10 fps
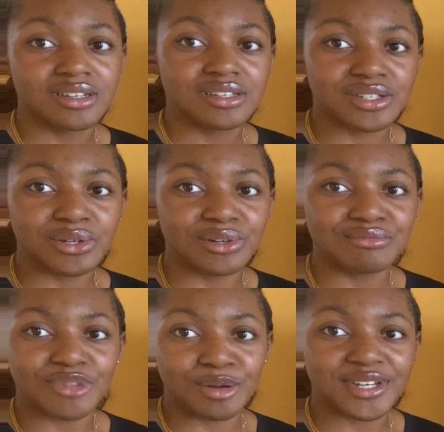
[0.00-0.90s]
So
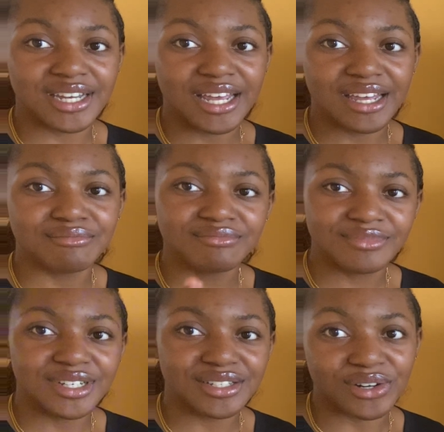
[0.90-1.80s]
option A
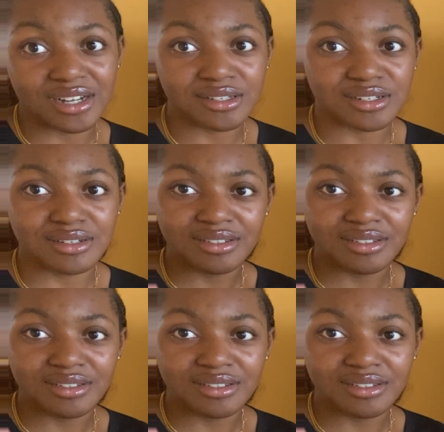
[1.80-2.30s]
is our answer.